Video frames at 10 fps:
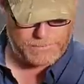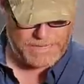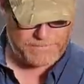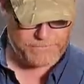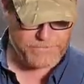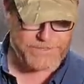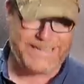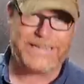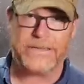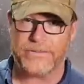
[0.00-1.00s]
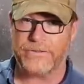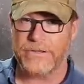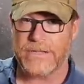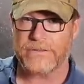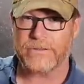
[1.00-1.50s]
my first aid kit. So
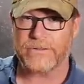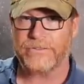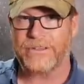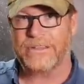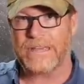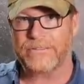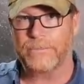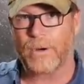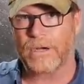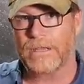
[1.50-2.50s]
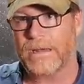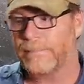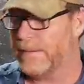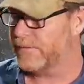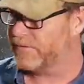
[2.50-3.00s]
you guys are going to see that tomorrow. A lot of people